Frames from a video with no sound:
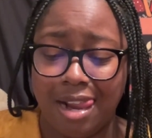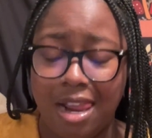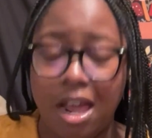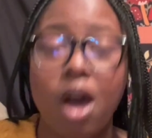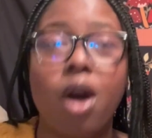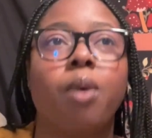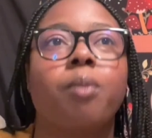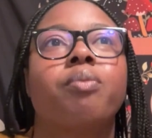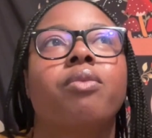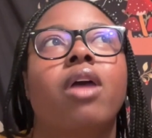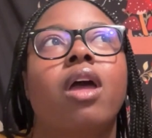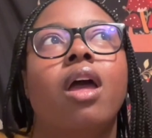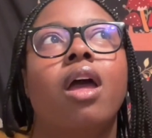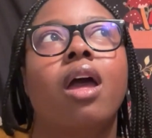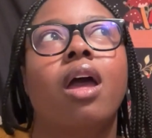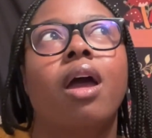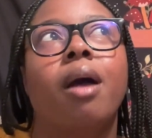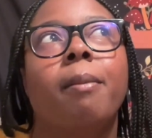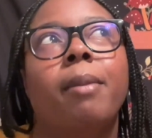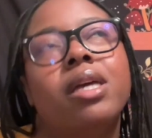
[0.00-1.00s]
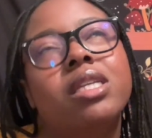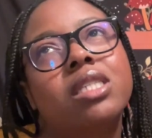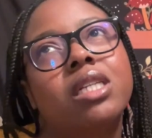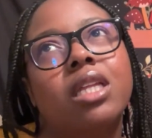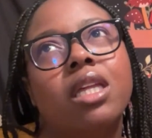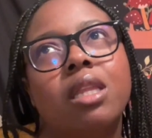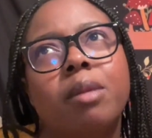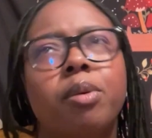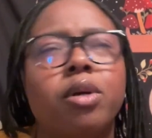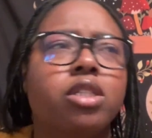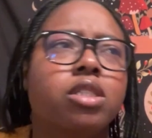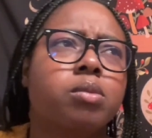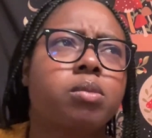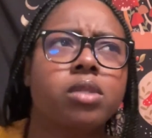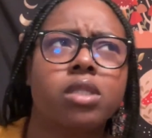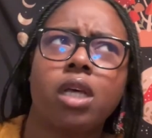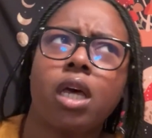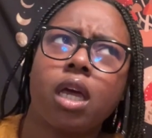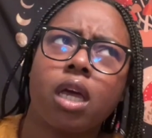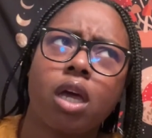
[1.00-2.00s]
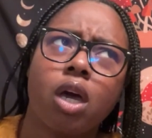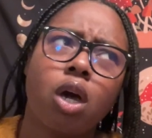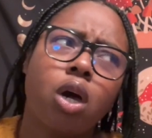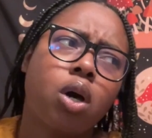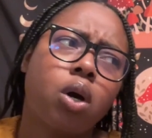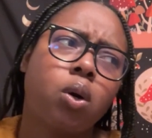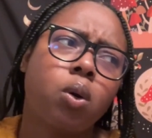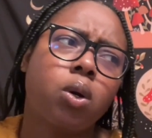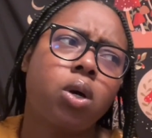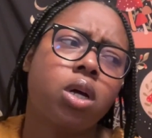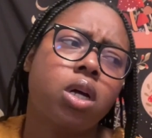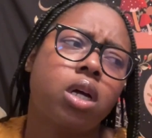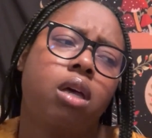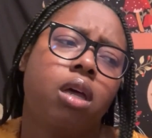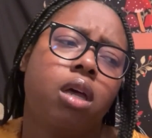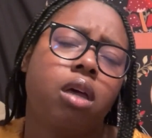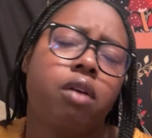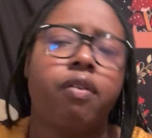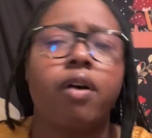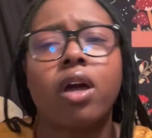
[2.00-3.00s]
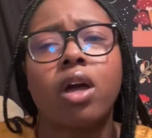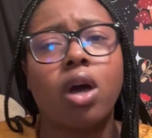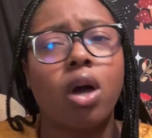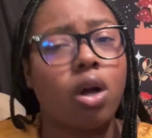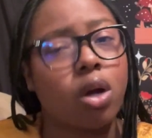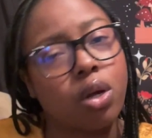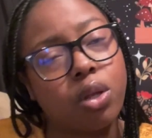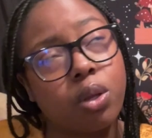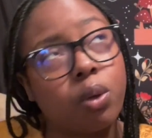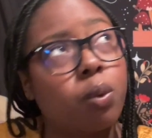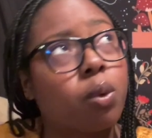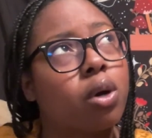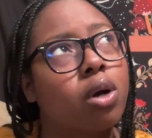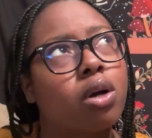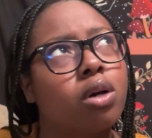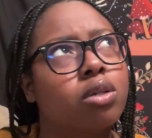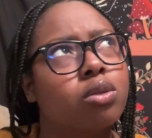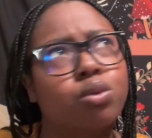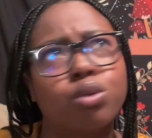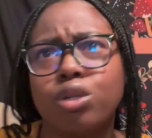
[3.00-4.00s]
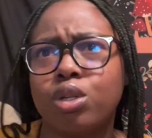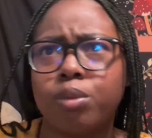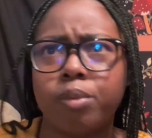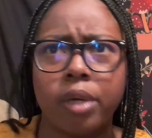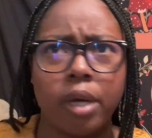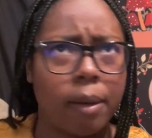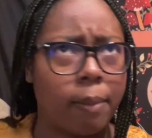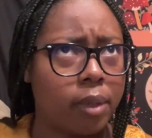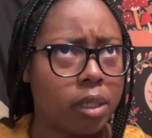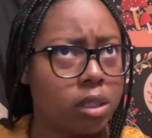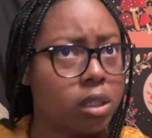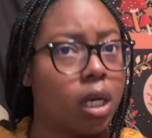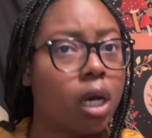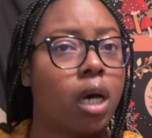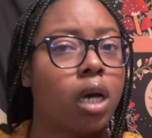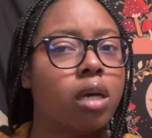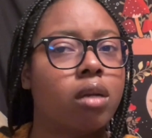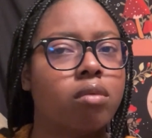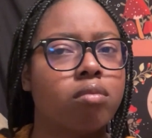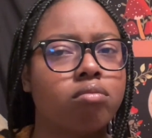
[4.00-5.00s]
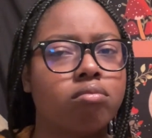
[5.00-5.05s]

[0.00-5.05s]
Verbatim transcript: Oh, basically the person was like, oh, if I conquer the world, will you be at my side?